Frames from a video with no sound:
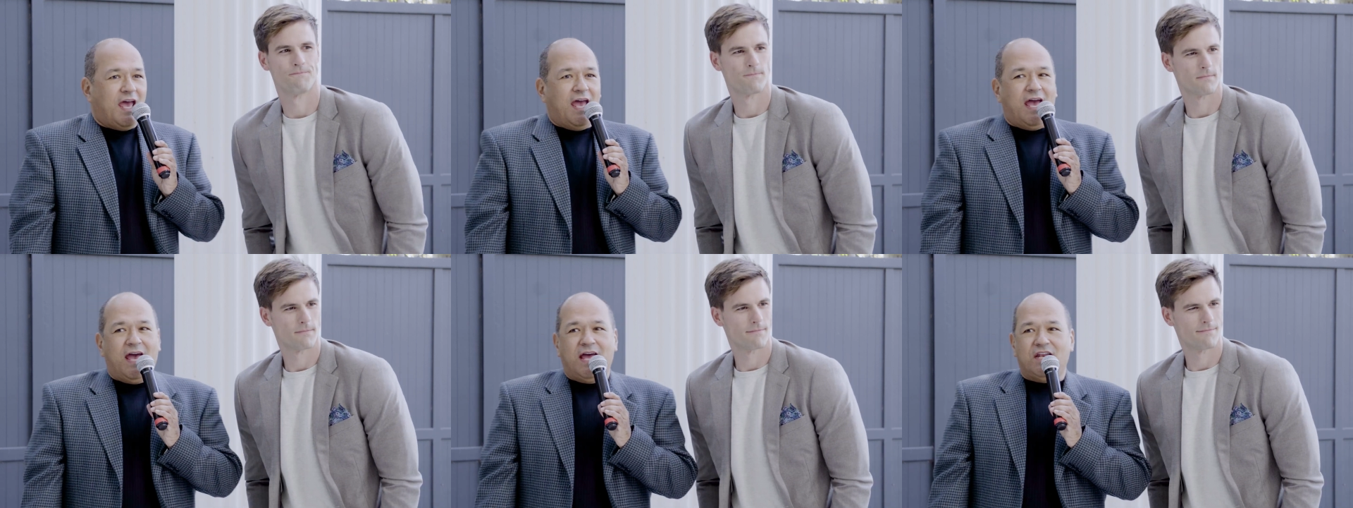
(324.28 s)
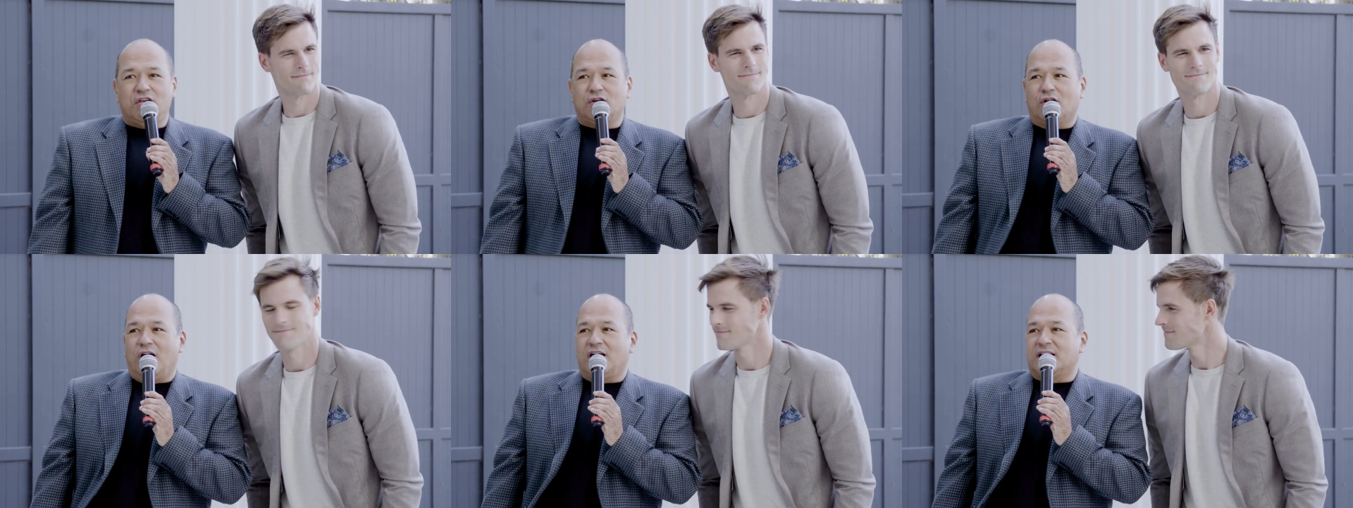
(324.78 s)
Speaker 1: and
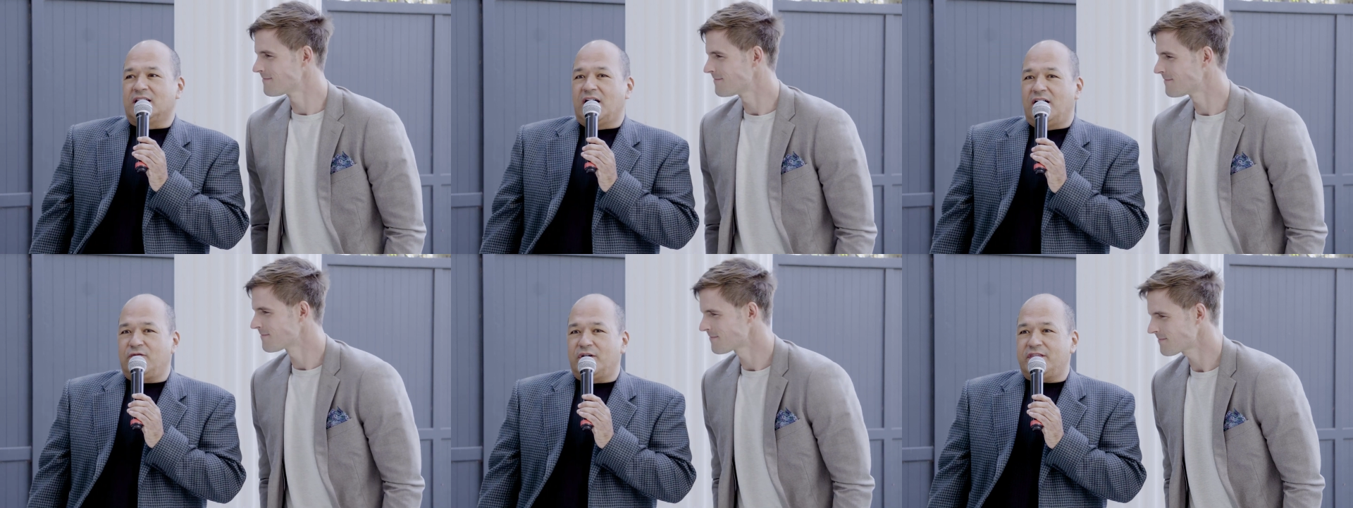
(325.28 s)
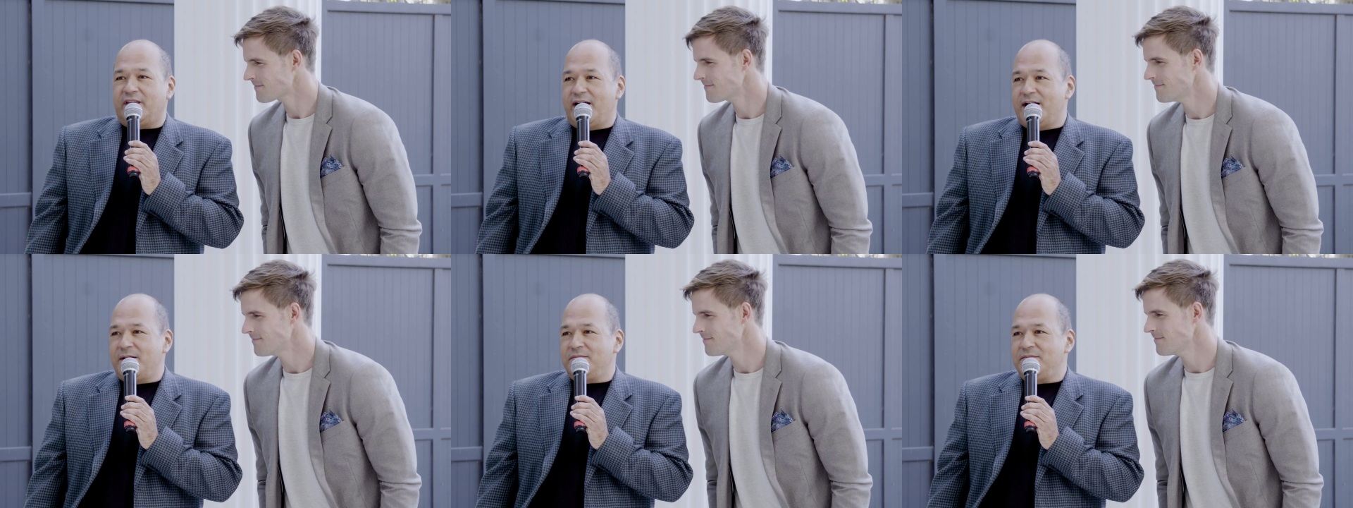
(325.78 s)
you're all in love with
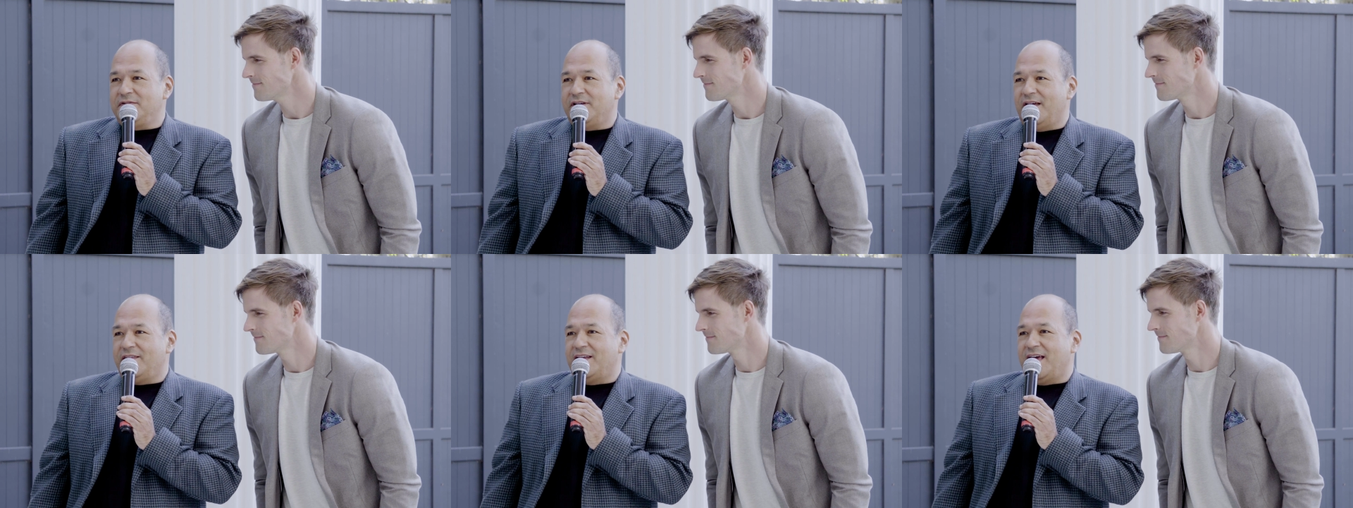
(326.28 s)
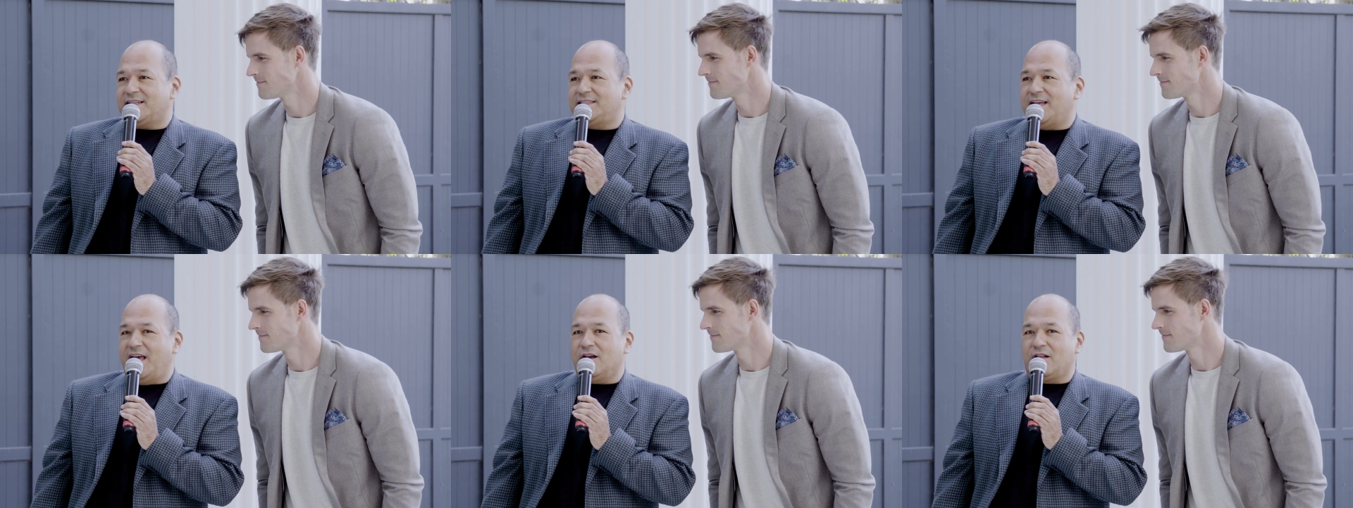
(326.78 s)
them, and the next
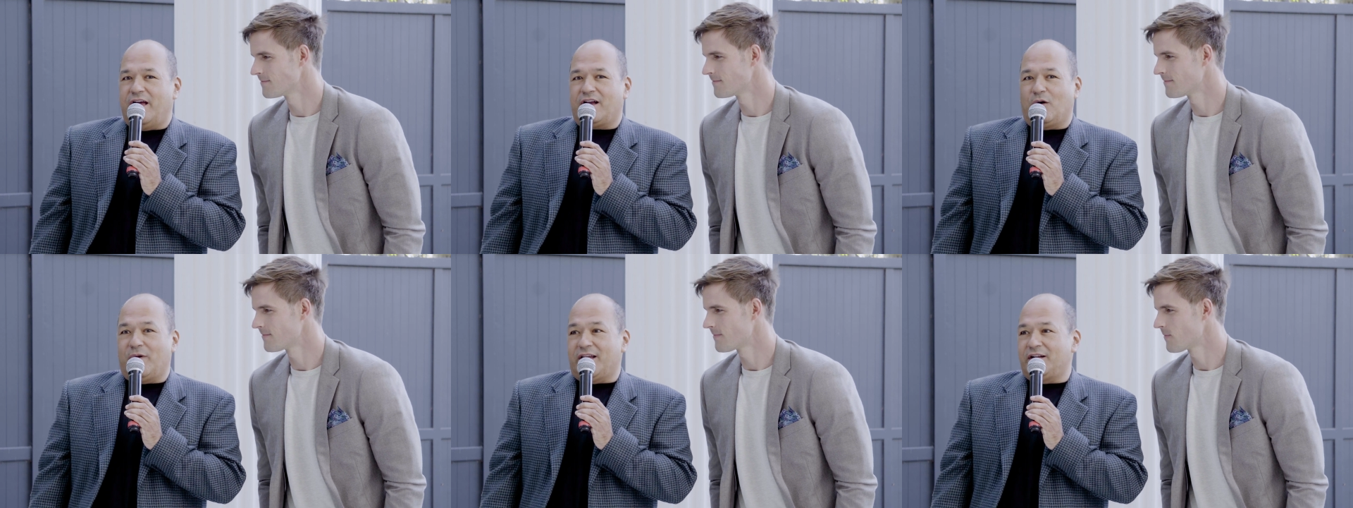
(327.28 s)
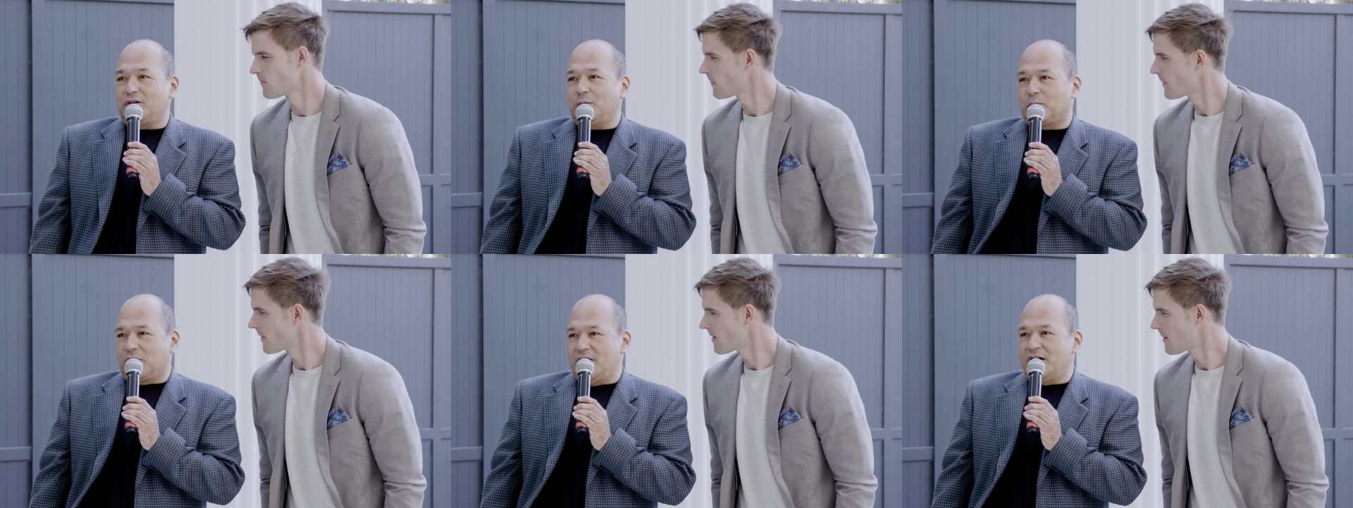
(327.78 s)
day you're like, are we gonna do
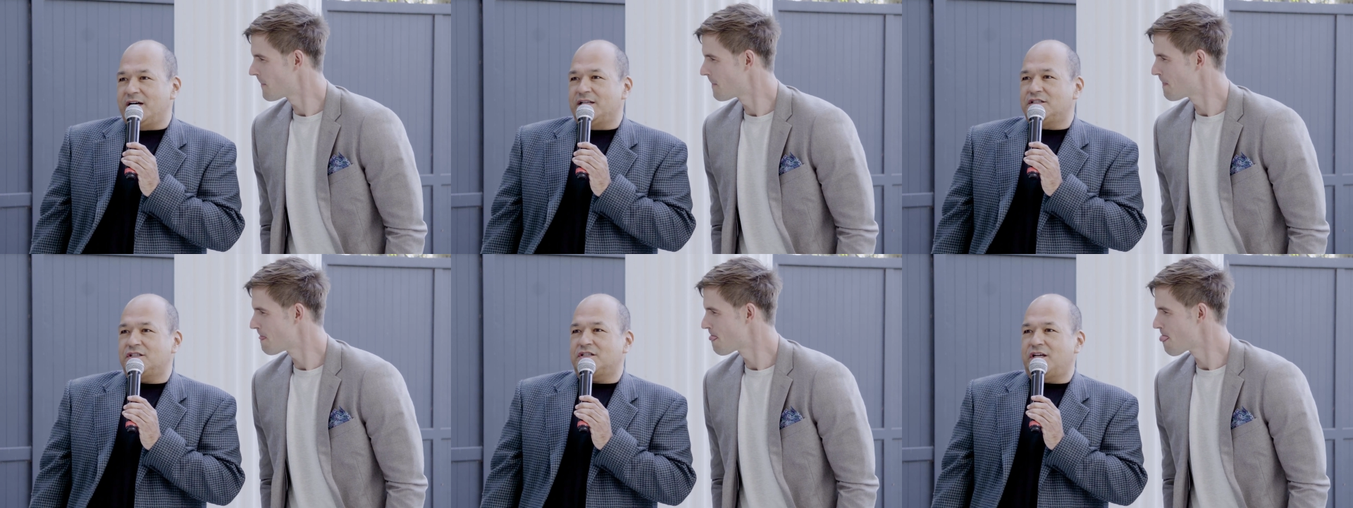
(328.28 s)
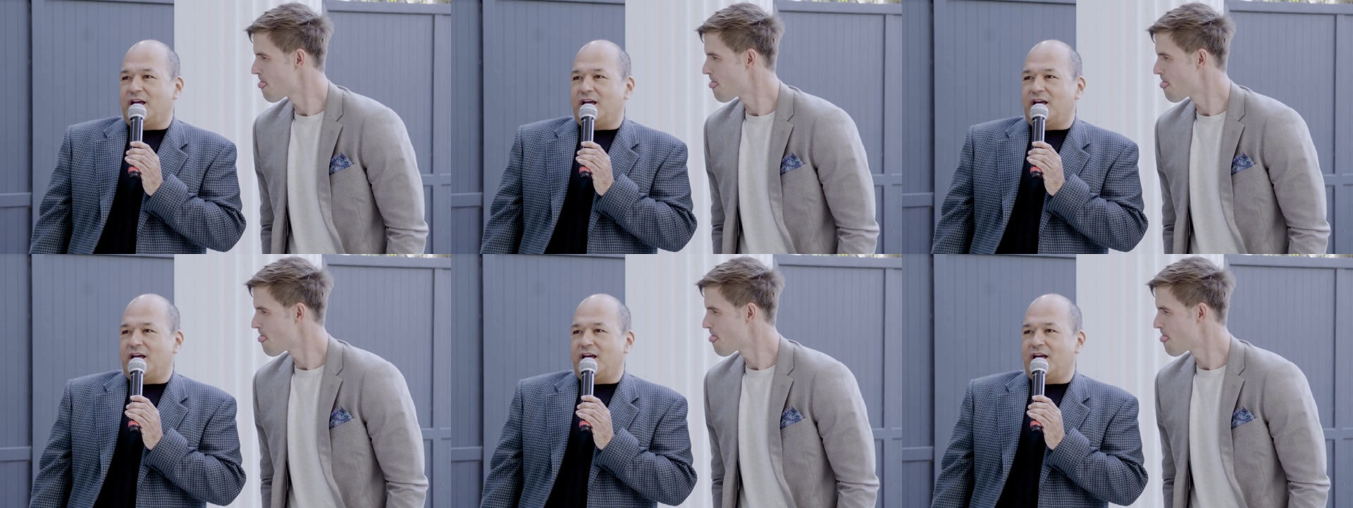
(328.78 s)
brunch?